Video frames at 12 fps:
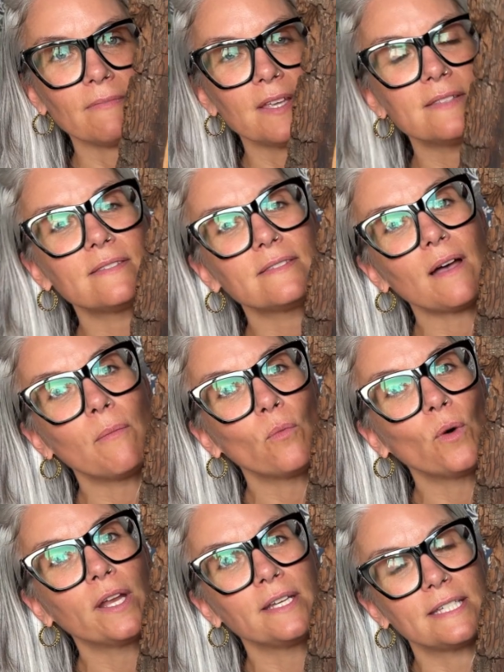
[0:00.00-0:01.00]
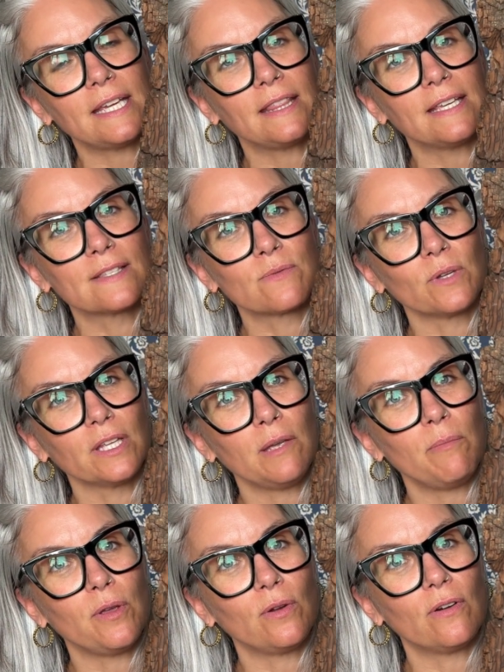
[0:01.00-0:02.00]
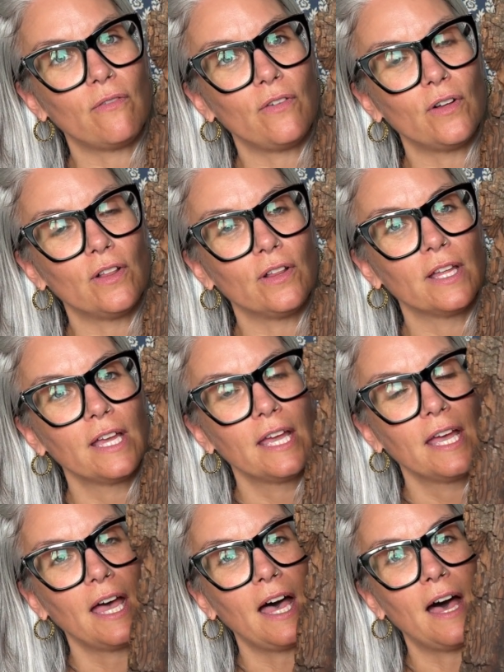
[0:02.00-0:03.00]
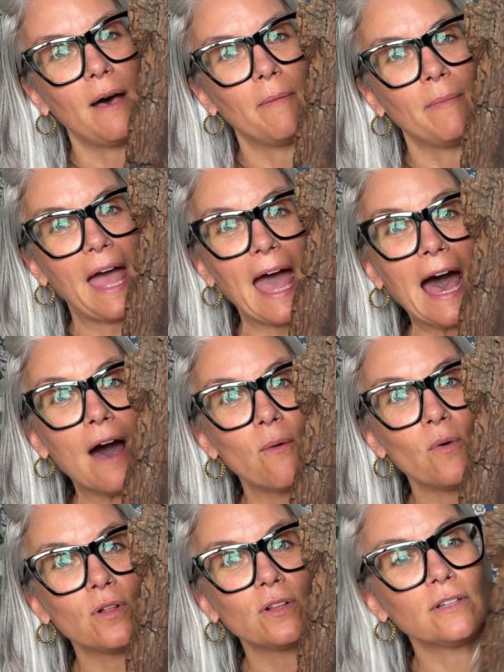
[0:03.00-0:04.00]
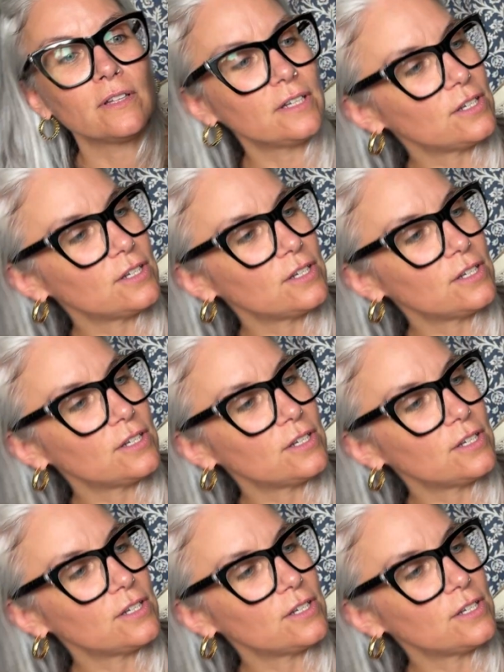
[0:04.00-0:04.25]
someone did this really beautiful owl